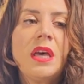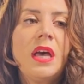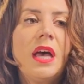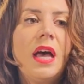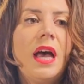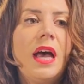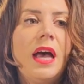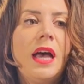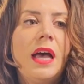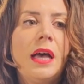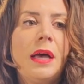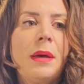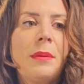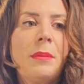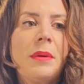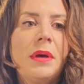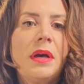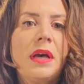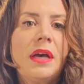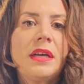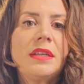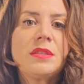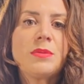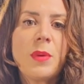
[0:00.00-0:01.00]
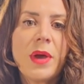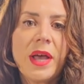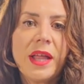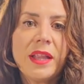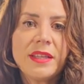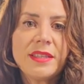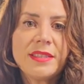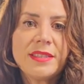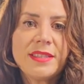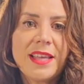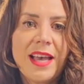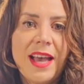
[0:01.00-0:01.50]
As
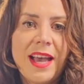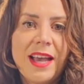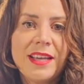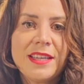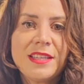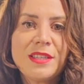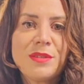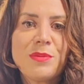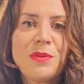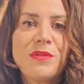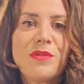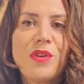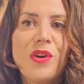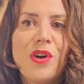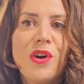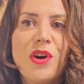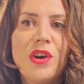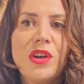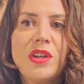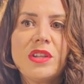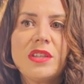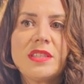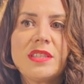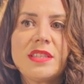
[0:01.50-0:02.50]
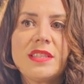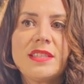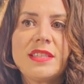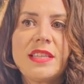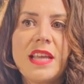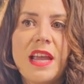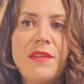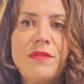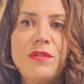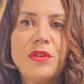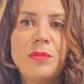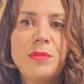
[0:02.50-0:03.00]
well as that, we've got
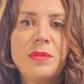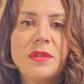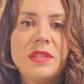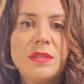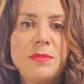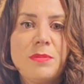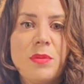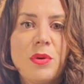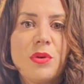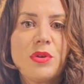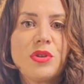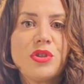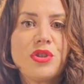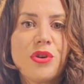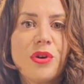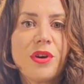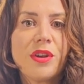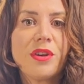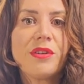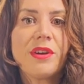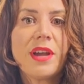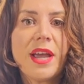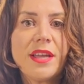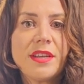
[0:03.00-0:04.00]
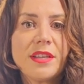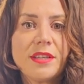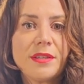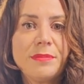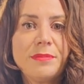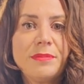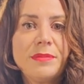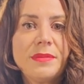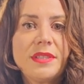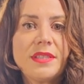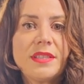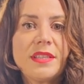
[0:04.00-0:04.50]
several bespoke joinery
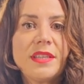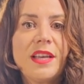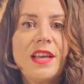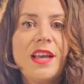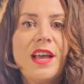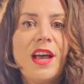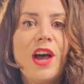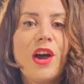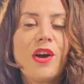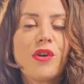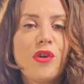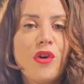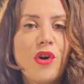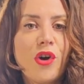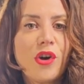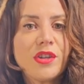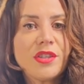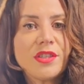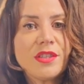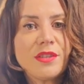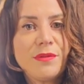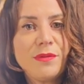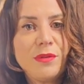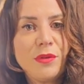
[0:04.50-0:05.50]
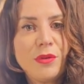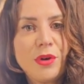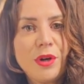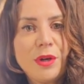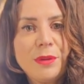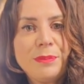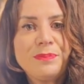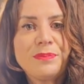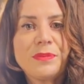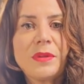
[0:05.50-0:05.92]
items across the floor.